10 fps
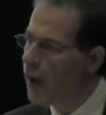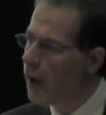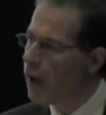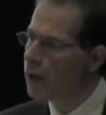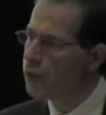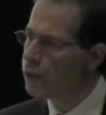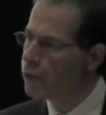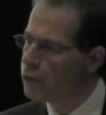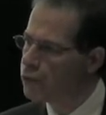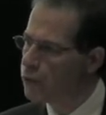power
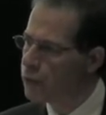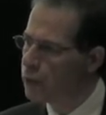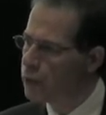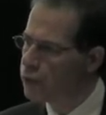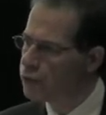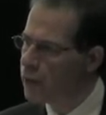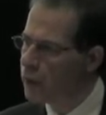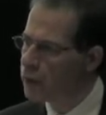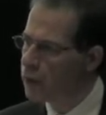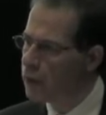of the disability
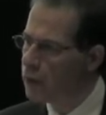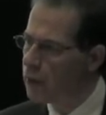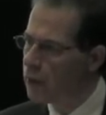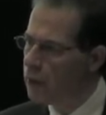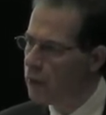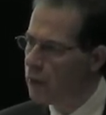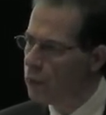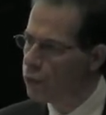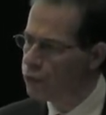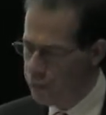sector was